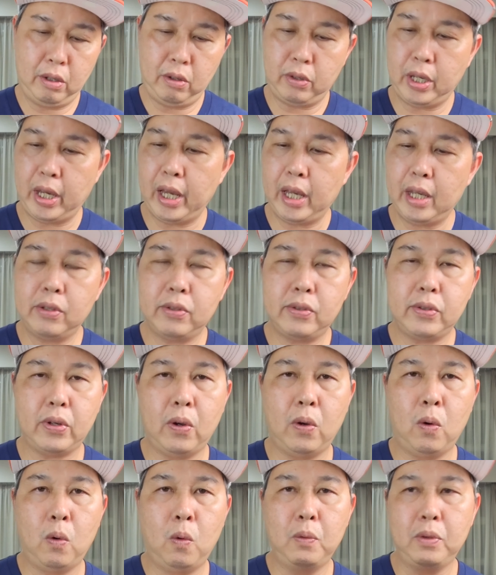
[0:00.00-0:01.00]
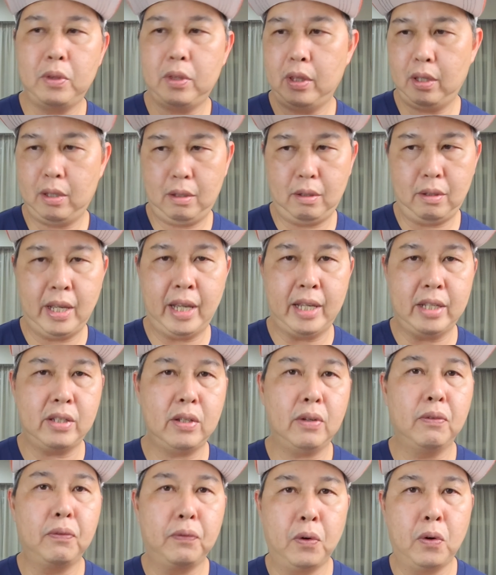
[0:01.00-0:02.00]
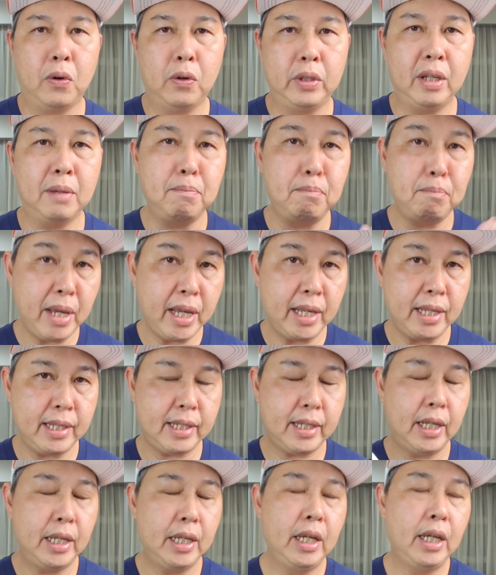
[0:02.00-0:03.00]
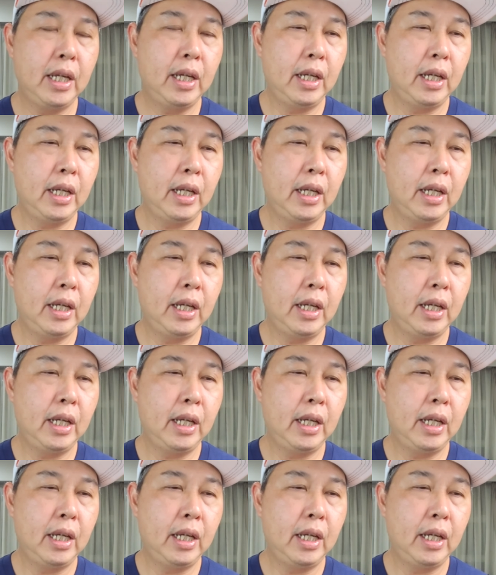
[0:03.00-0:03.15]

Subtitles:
Okay, so that's for the mids.